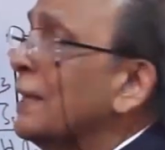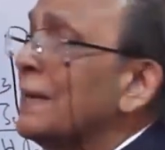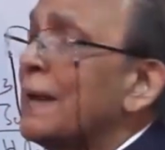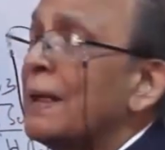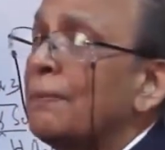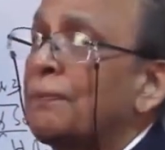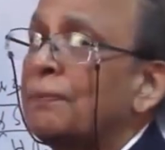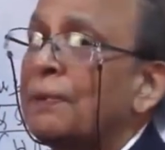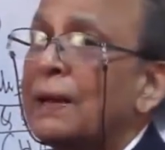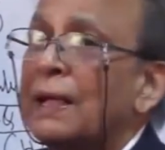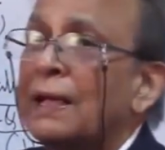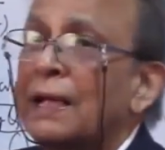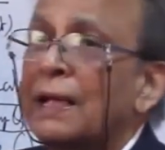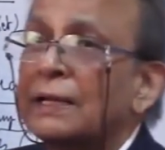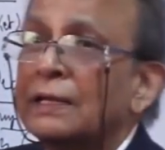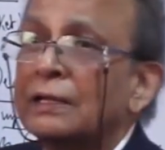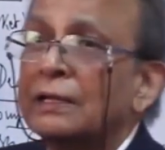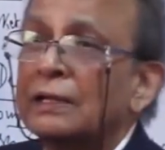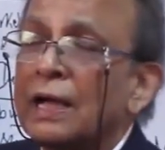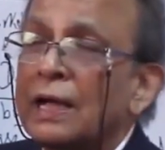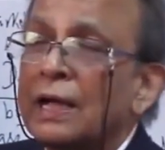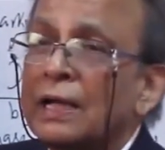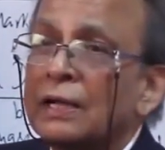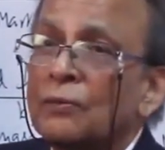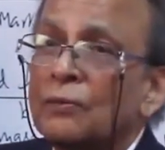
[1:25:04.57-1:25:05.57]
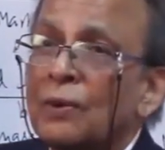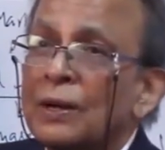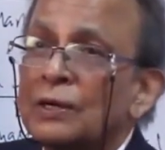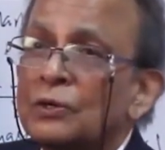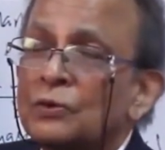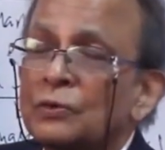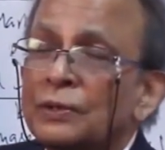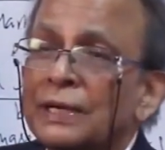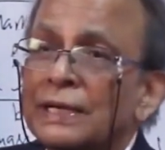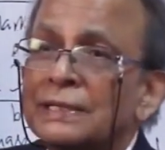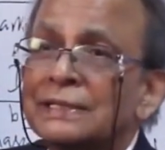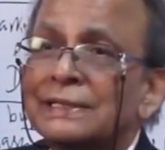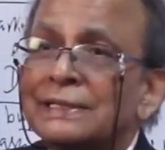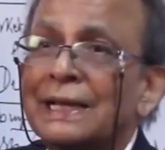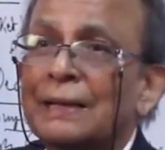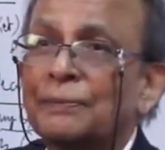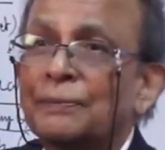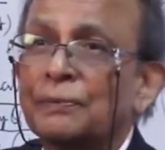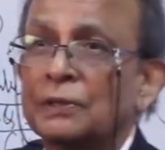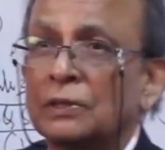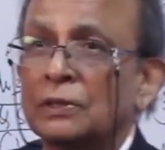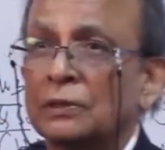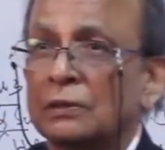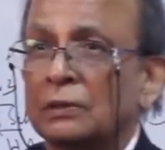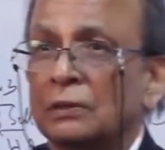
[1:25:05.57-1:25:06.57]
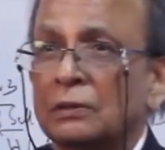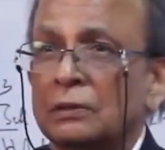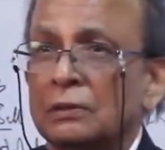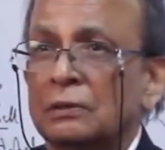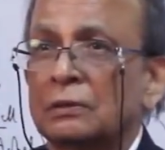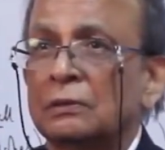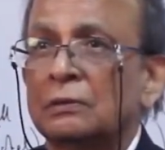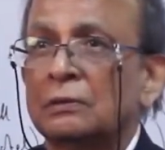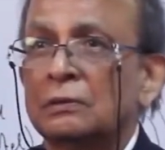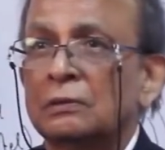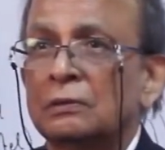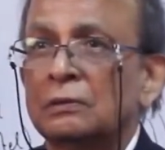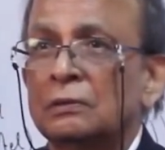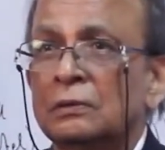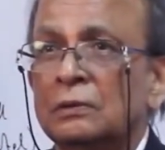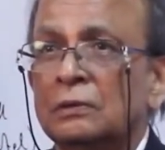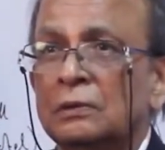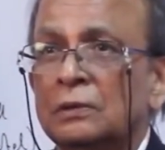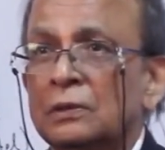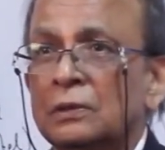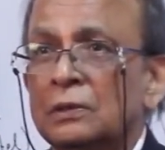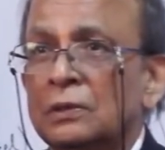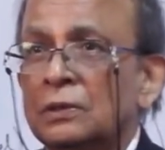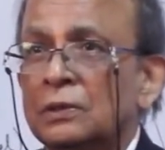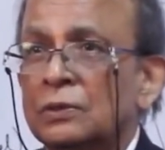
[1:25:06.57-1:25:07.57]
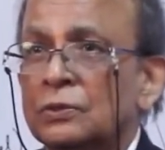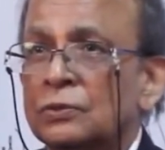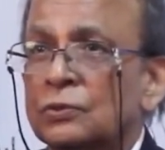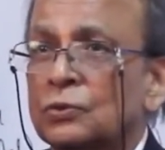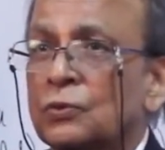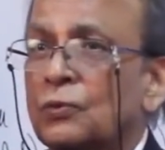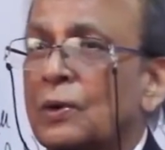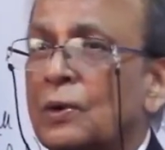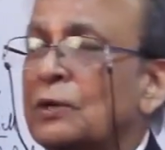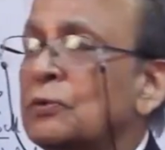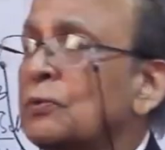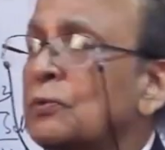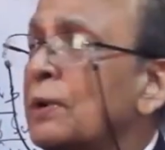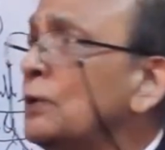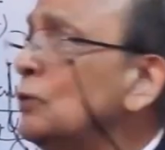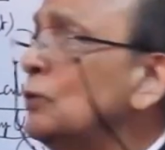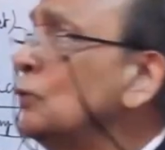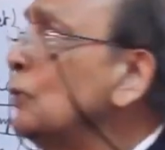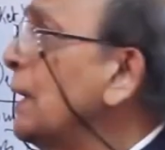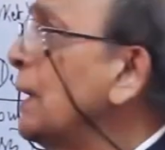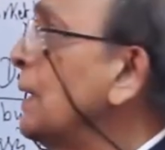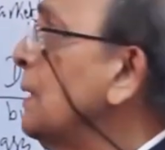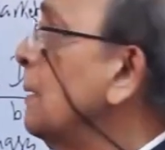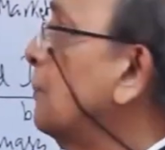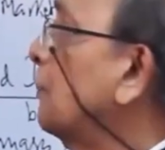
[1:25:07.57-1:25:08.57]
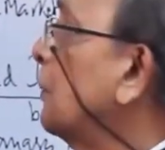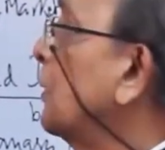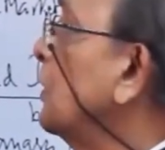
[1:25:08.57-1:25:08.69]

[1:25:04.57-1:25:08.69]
and apply, I want to raise capital. So what do? I have a